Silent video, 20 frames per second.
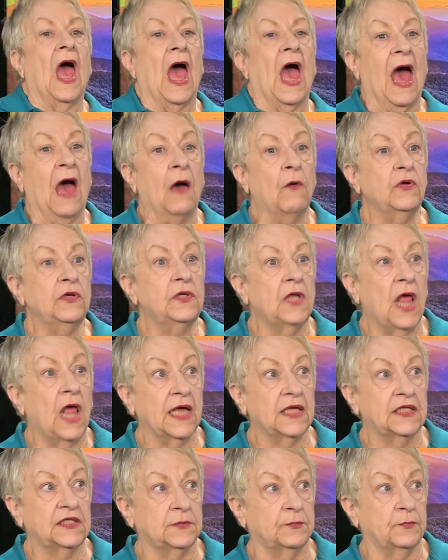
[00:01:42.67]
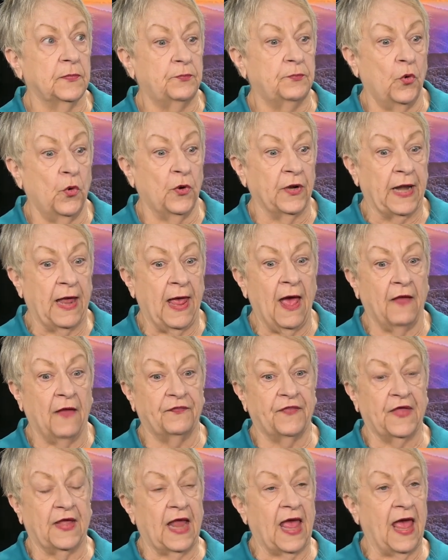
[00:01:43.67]
I would like to point
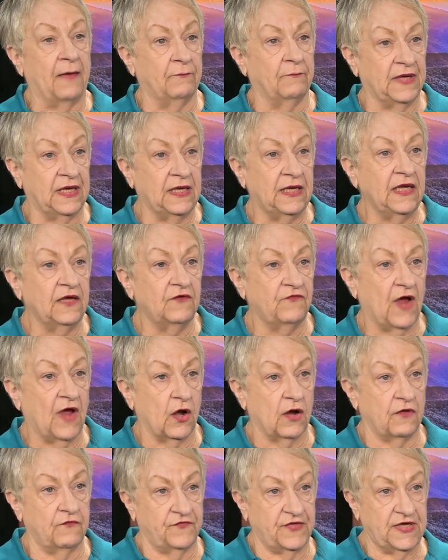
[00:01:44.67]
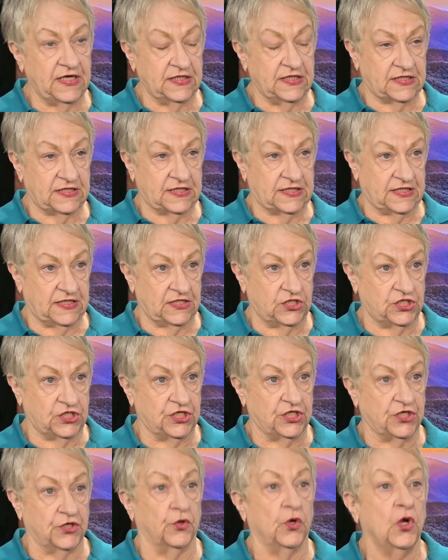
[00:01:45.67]
out that at many of our events this
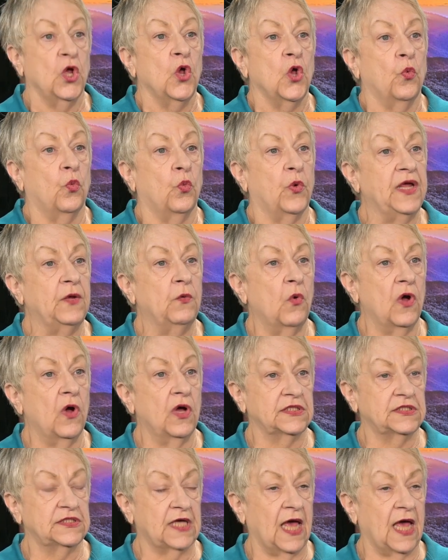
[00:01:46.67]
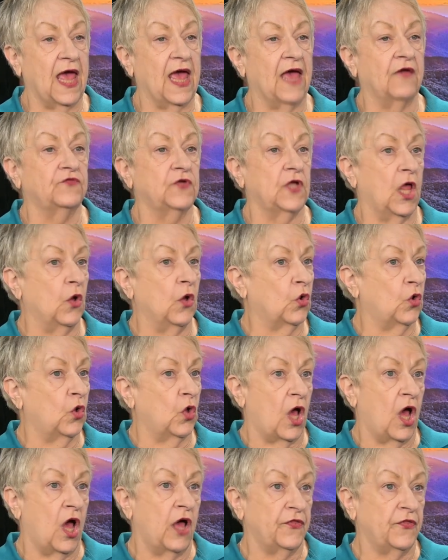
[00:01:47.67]
year, we want to have
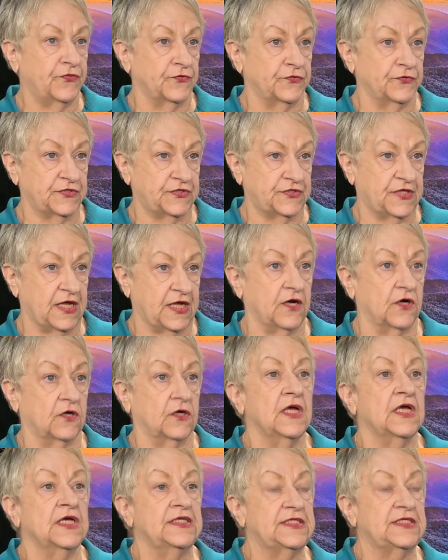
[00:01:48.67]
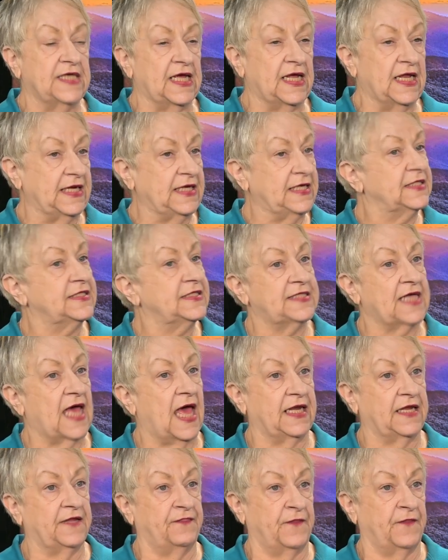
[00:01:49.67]
local authors there selling and
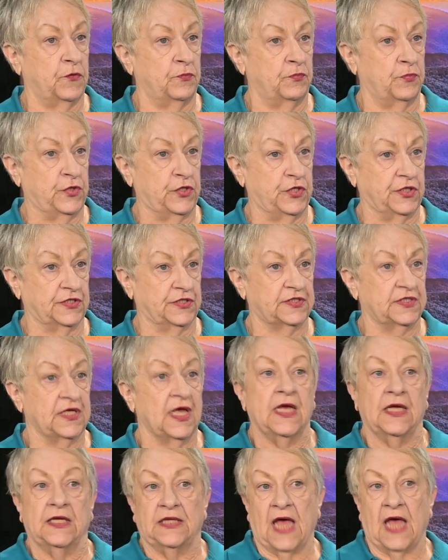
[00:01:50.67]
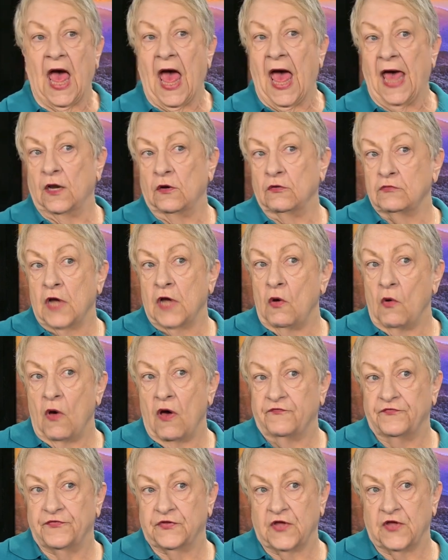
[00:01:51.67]
signing their books. Now, I don't know
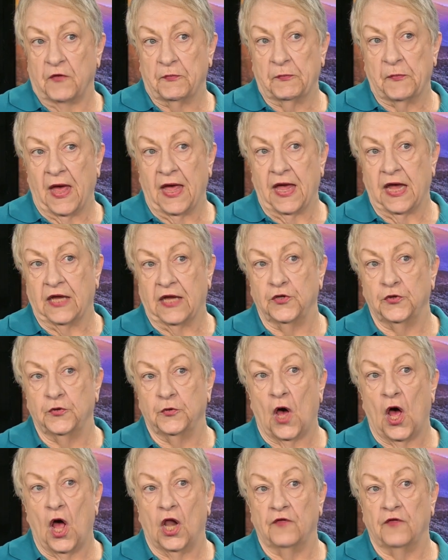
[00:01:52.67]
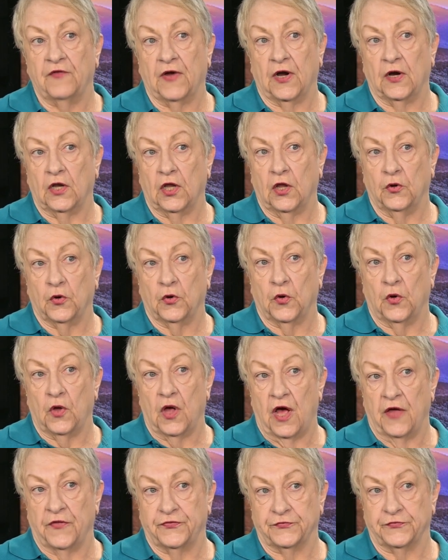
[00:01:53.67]
off the top of my head who all of our local
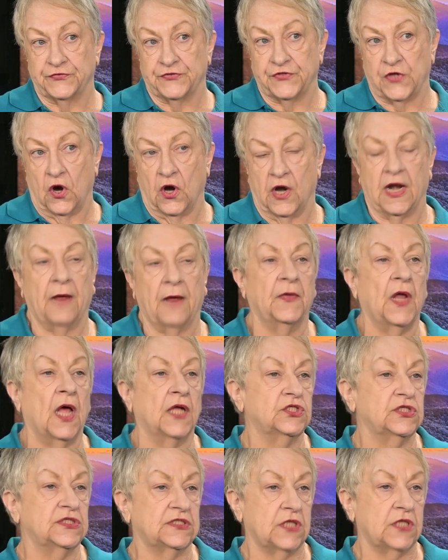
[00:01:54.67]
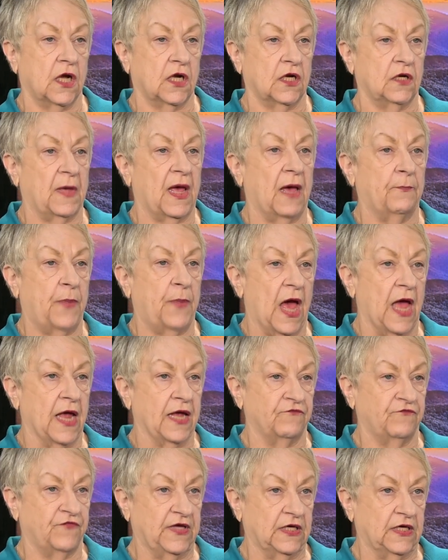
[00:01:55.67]
authors are, and I'm not just talking about
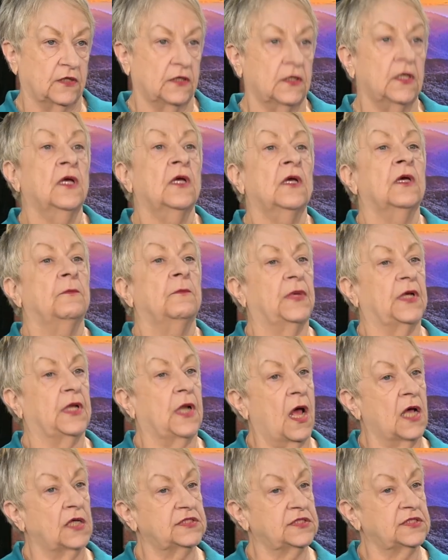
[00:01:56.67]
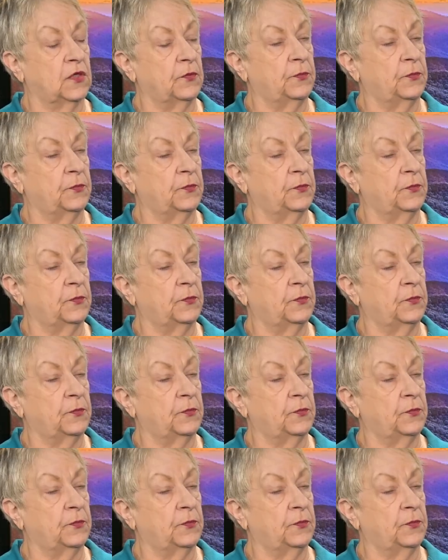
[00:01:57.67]
Pikeville, but also